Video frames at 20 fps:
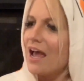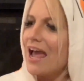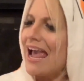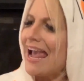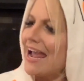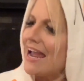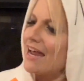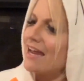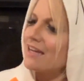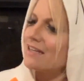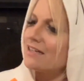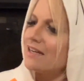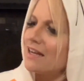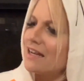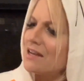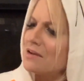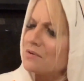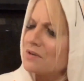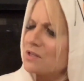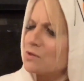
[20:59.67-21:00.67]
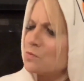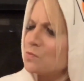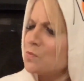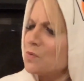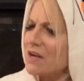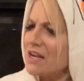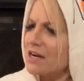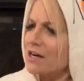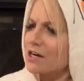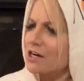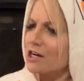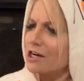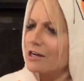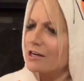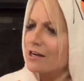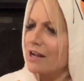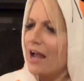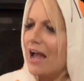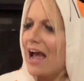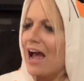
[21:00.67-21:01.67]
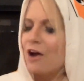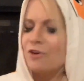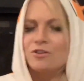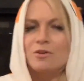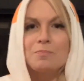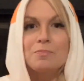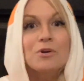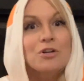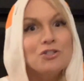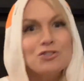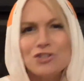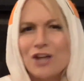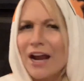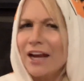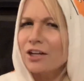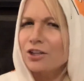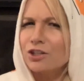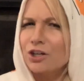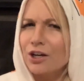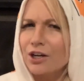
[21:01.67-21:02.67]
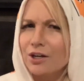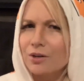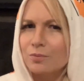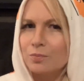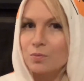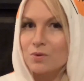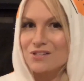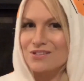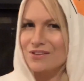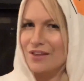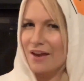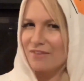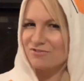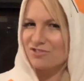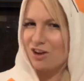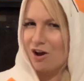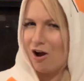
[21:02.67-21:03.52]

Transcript: And it was weird how the projector was left